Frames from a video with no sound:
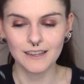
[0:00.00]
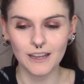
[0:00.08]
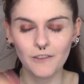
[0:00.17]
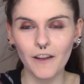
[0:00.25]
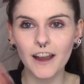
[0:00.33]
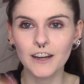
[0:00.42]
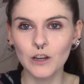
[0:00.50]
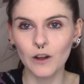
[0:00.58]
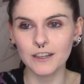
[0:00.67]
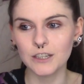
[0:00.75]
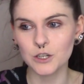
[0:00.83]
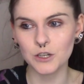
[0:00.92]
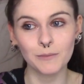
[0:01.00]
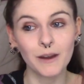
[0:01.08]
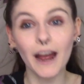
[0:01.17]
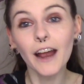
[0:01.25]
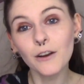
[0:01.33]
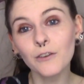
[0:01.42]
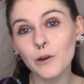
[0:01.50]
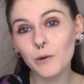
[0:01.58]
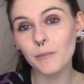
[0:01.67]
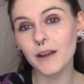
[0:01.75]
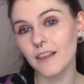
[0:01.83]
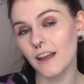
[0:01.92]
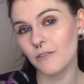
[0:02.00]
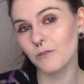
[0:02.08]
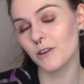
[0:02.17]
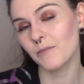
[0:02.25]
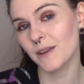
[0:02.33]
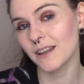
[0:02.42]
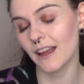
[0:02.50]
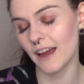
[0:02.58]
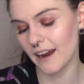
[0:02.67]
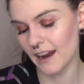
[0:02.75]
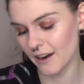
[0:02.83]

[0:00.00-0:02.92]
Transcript: If I had gone to treatment, I don't know what my life would have been like.